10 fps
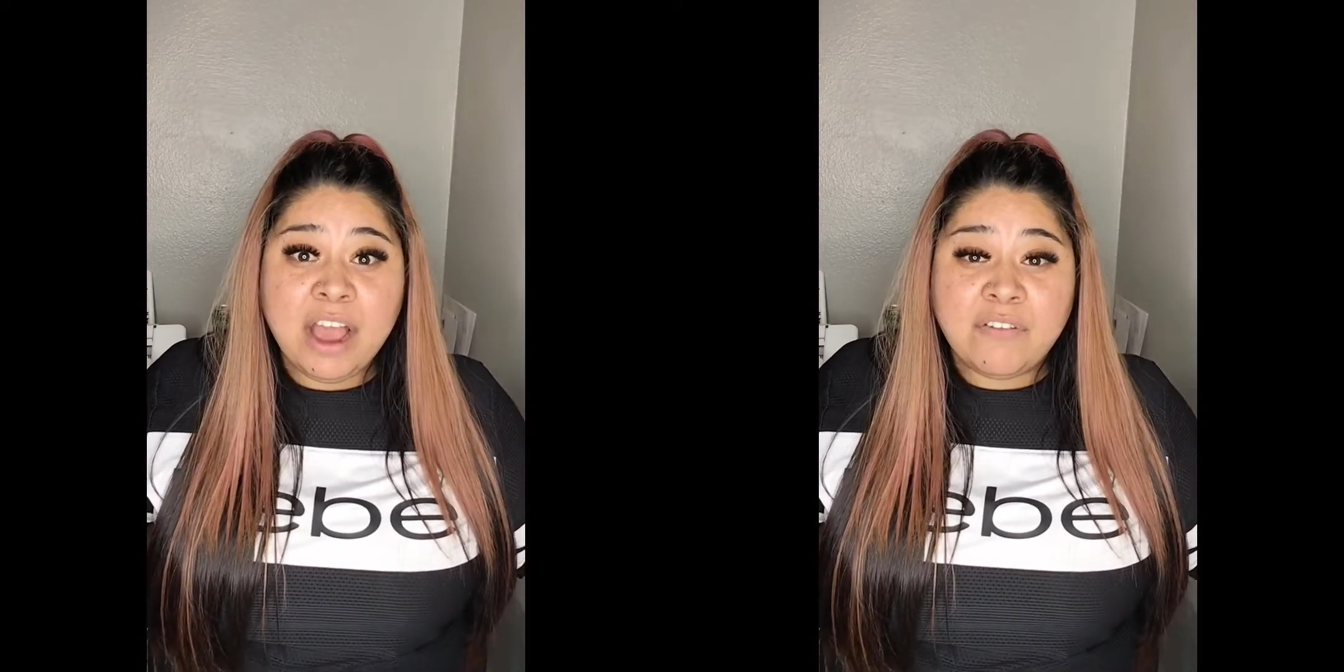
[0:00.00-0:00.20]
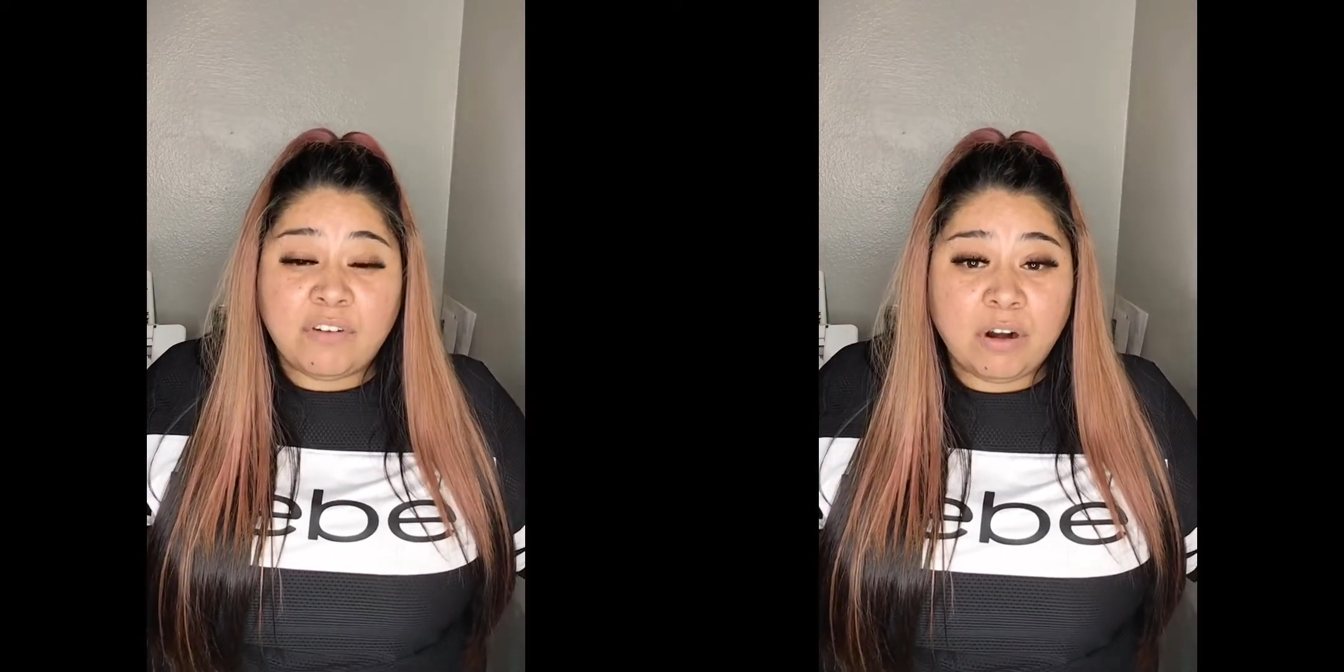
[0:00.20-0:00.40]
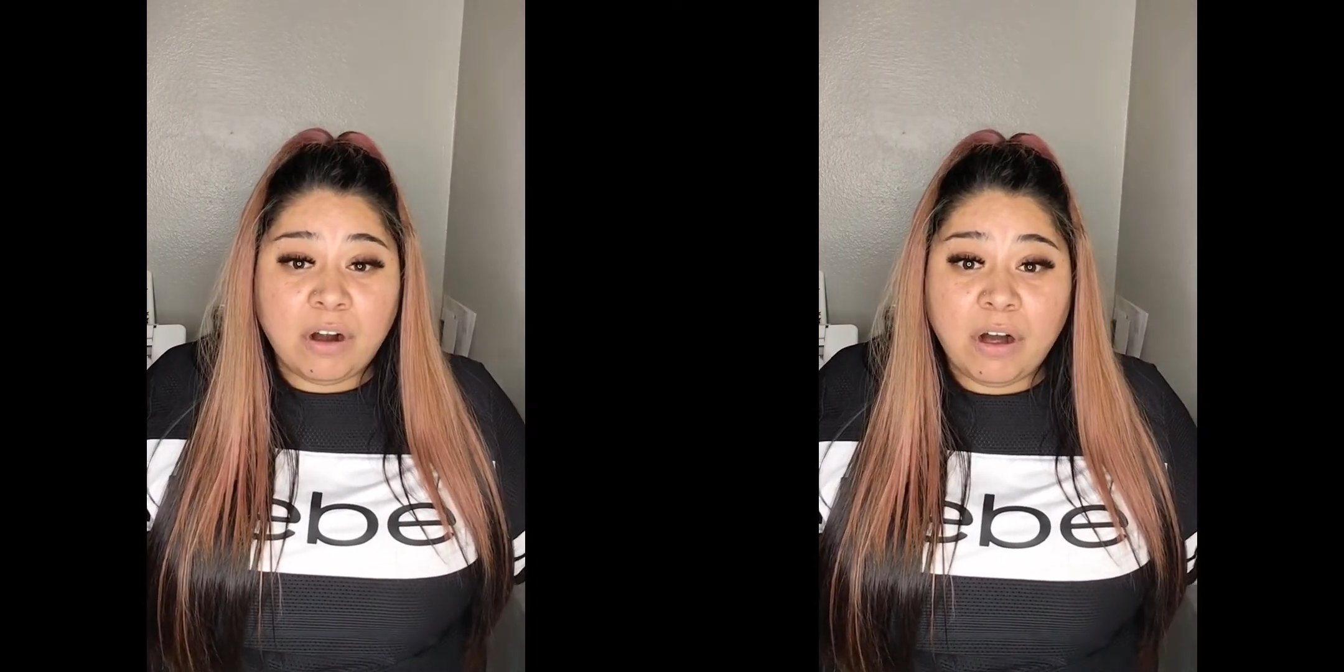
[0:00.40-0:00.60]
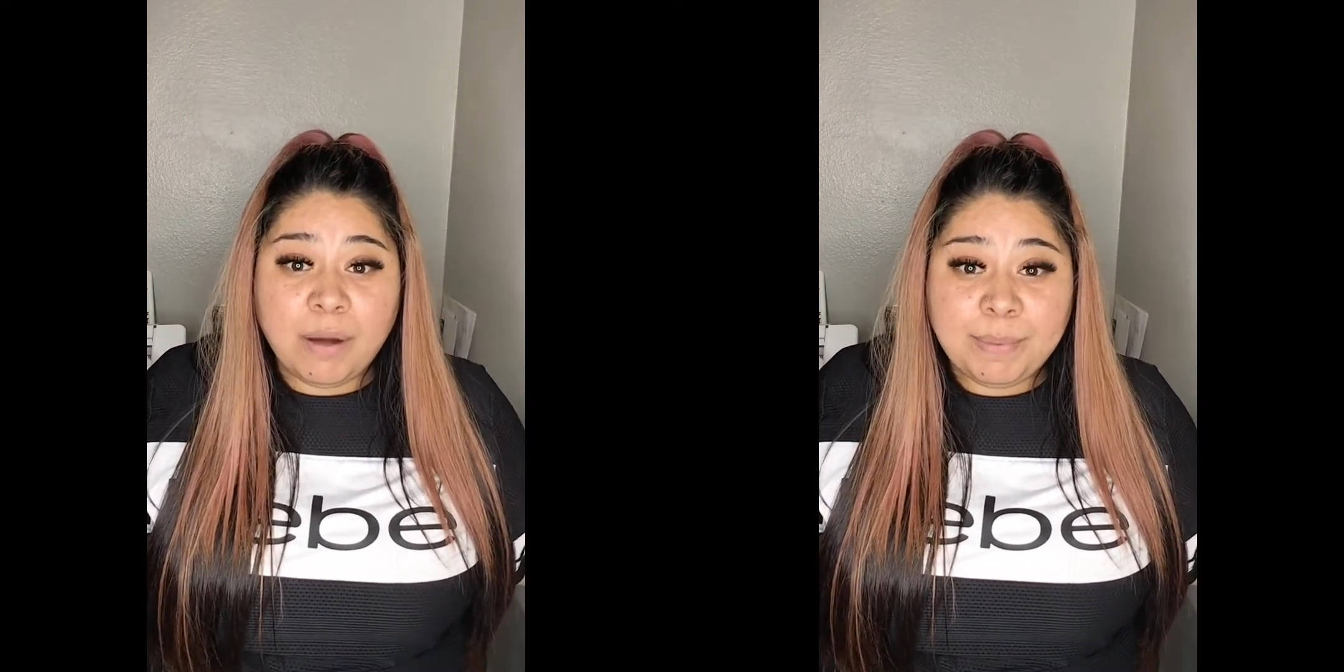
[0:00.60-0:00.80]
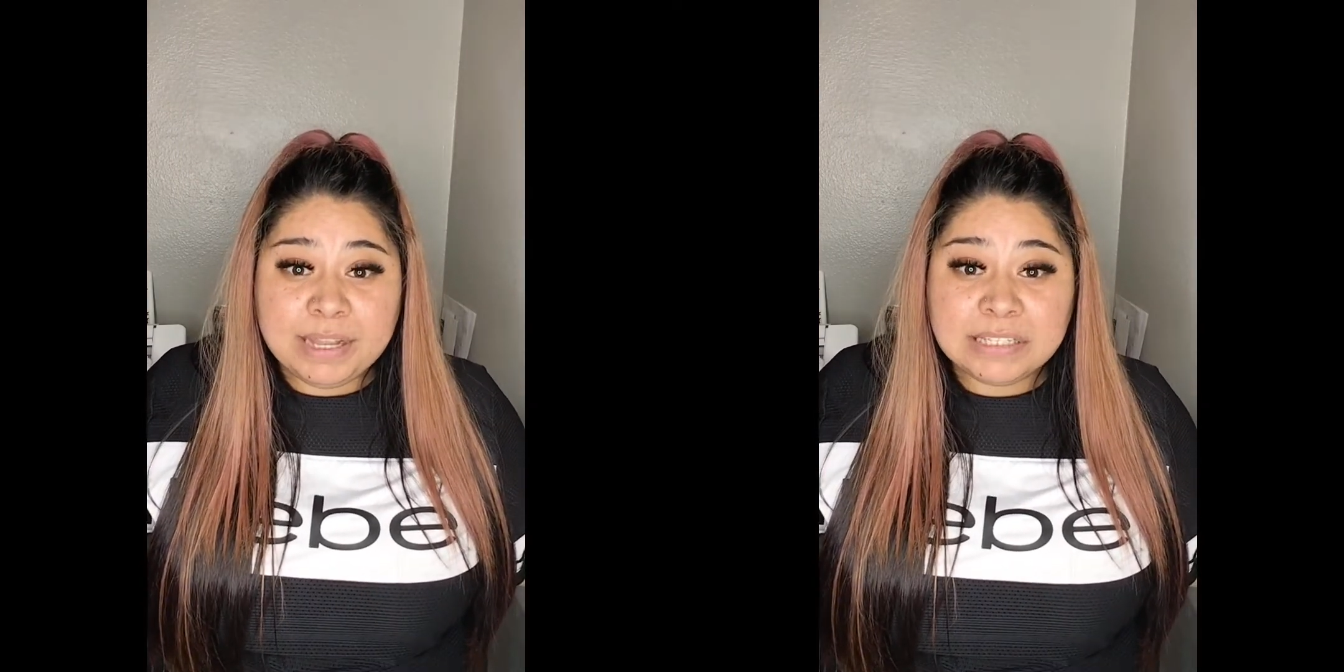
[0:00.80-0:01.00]
for all
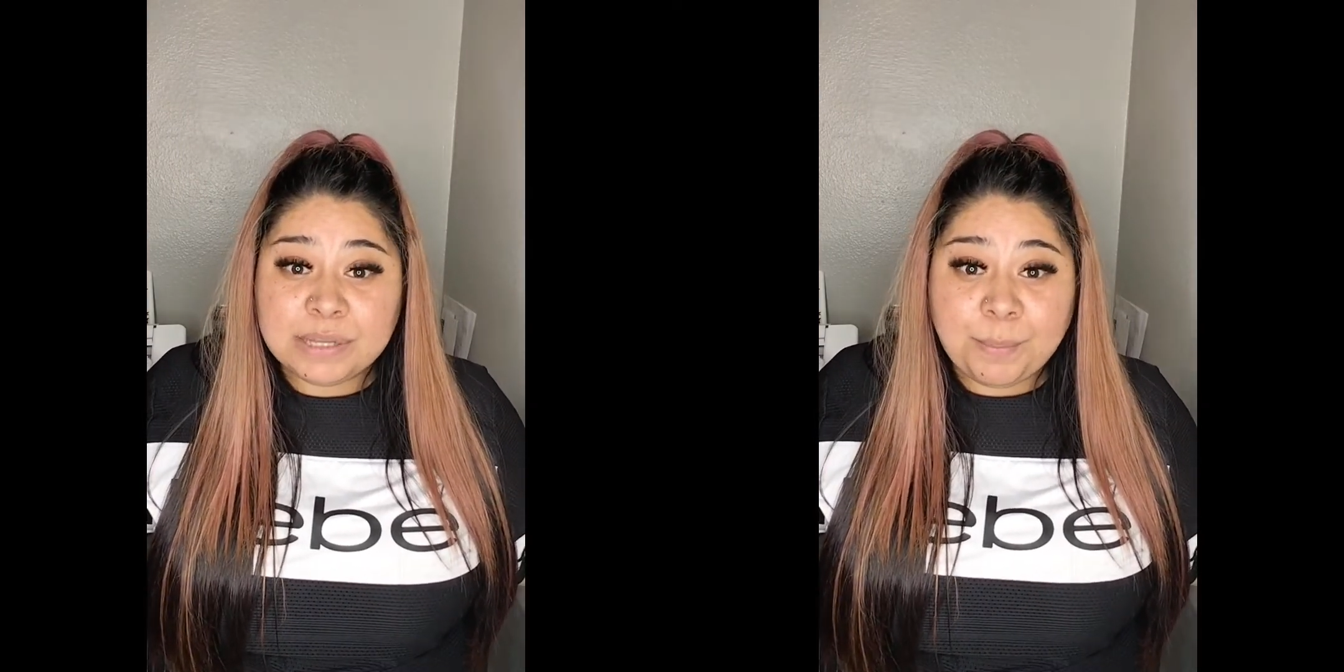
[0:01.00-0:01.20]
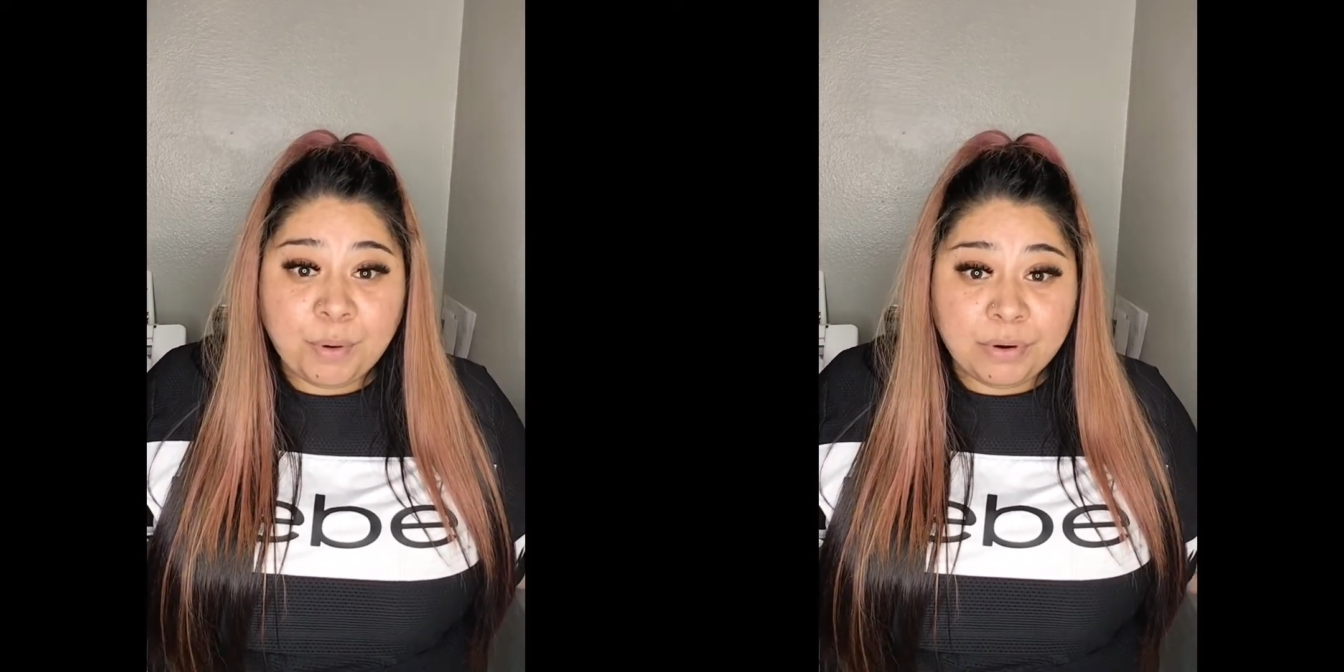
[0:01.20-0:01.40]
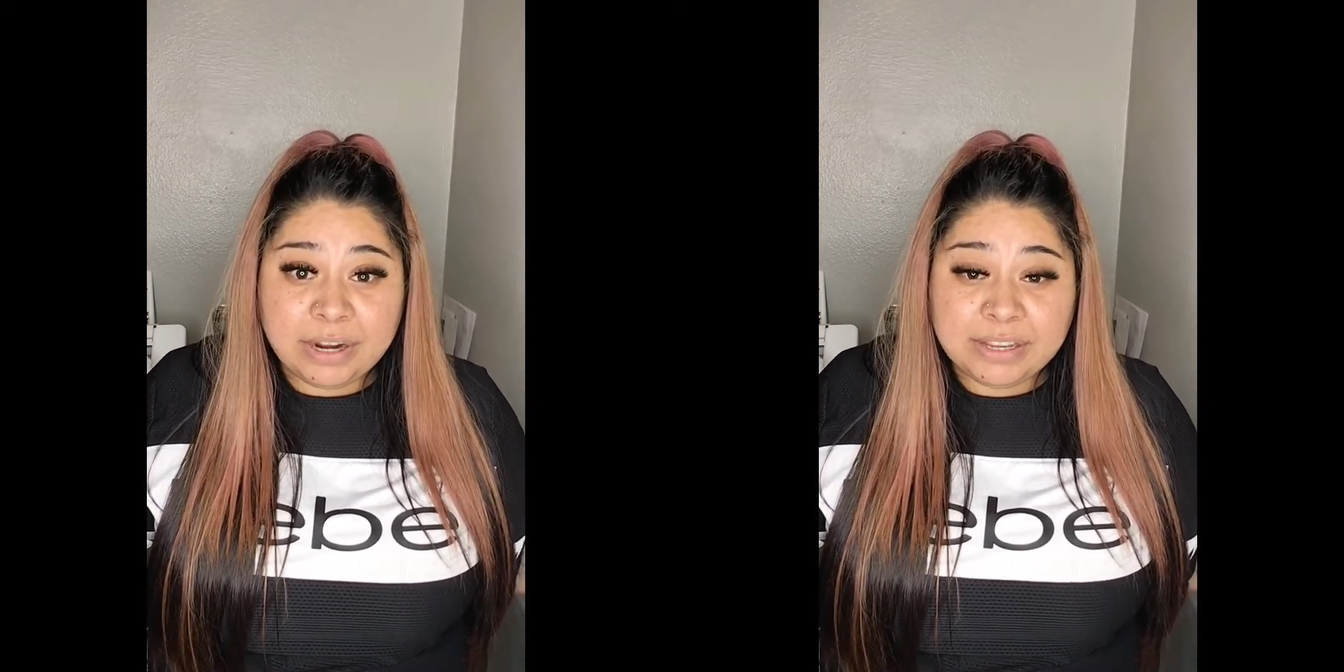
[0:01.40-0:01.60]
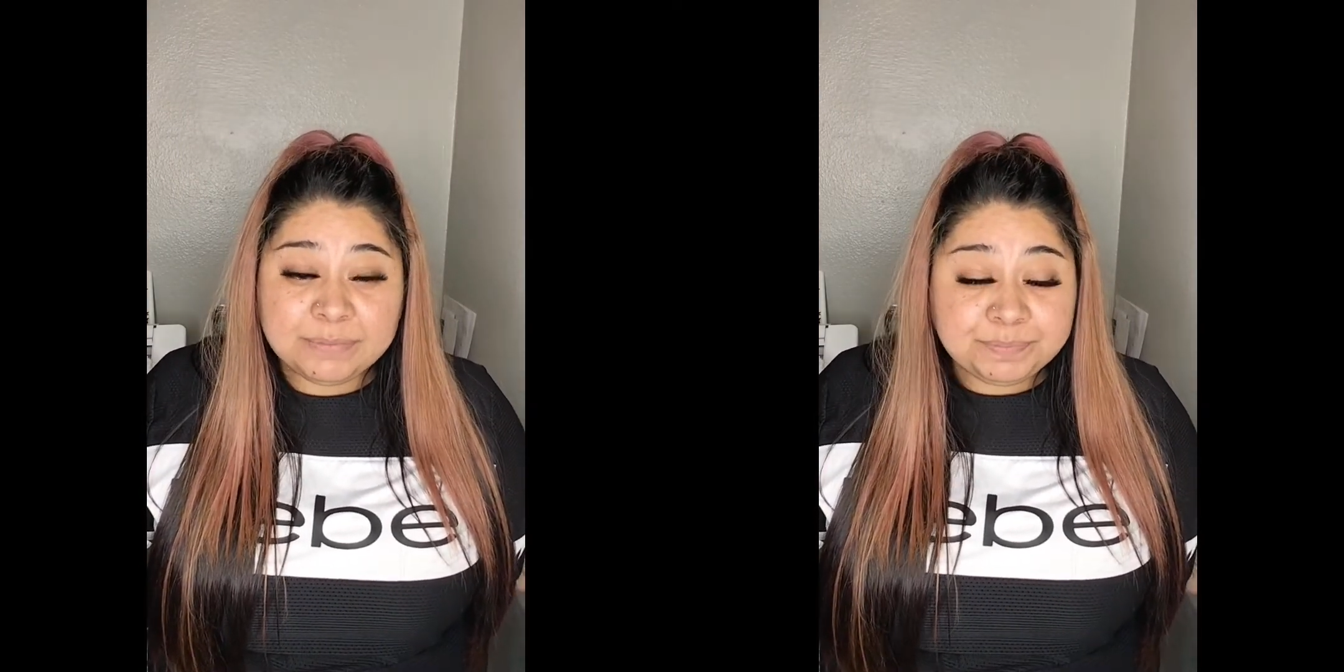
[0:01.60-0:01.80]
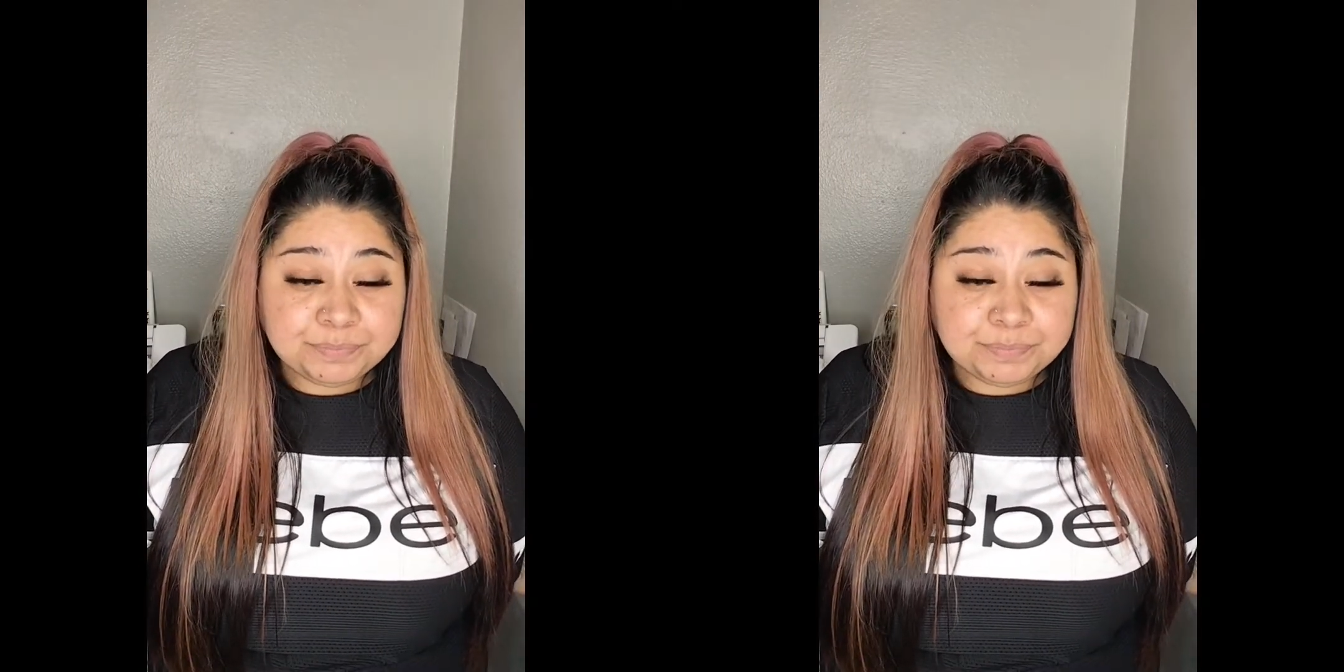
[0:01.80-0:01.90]
being supportive